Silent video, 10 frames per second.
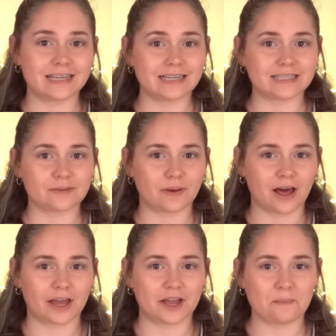is
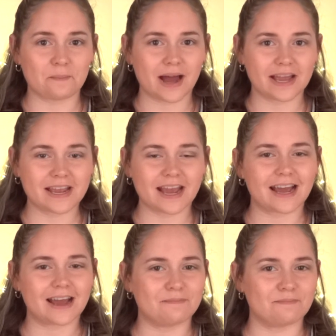apply my
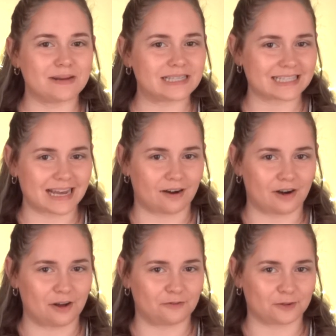
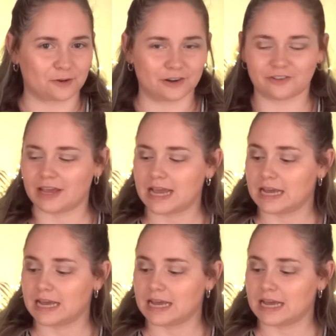mascara, of course.